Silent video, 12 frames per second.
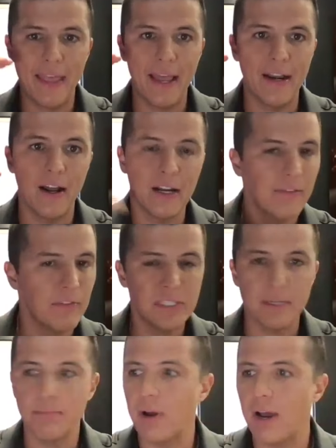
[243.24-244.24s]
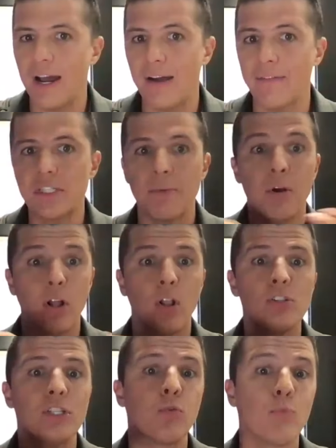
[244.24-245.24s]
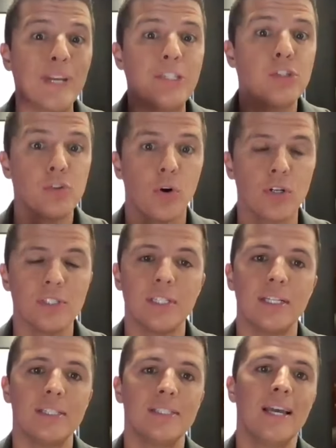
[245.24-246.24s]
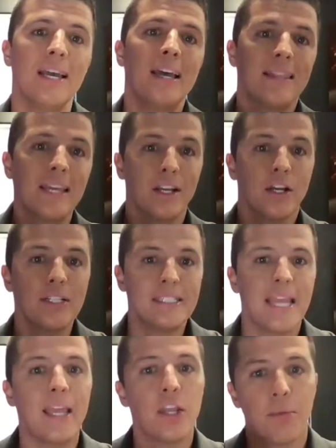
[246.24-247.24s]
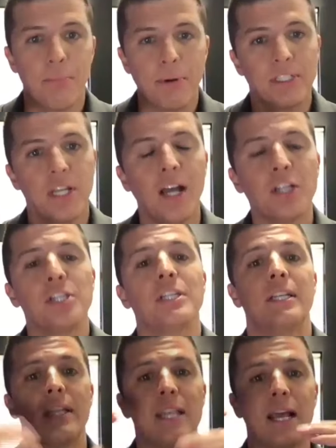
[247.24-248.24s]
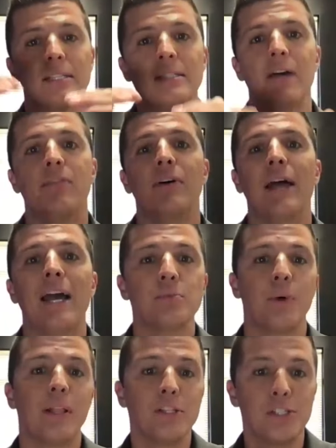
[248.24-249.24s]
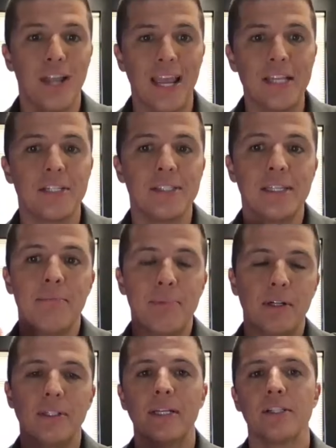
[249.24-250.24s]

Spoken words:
then I'll give you some closing resources that could take your production to the next level, as well as your agency building.